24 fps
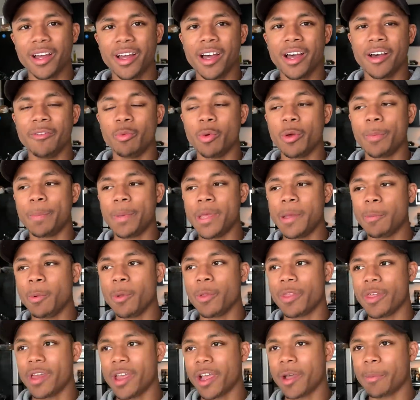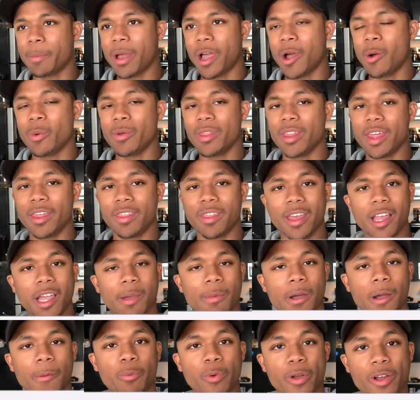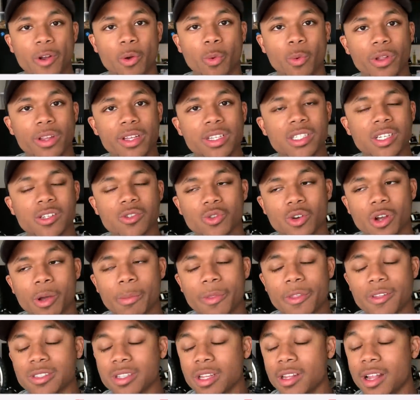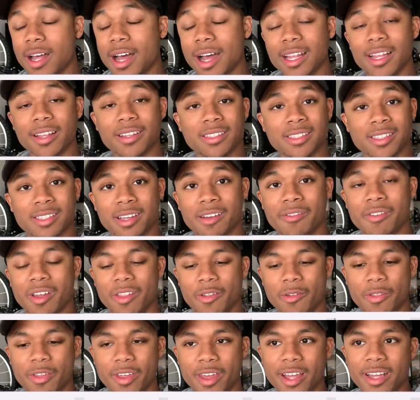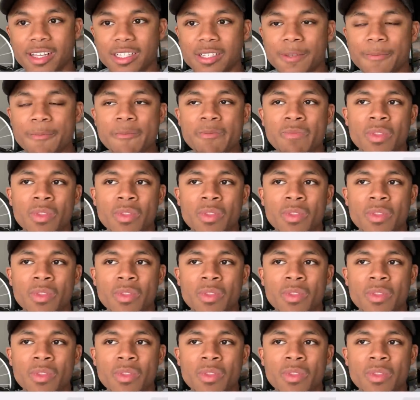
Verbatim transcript: of what people think about when they think about Prader-Willi syndrome. But there's lots of other things.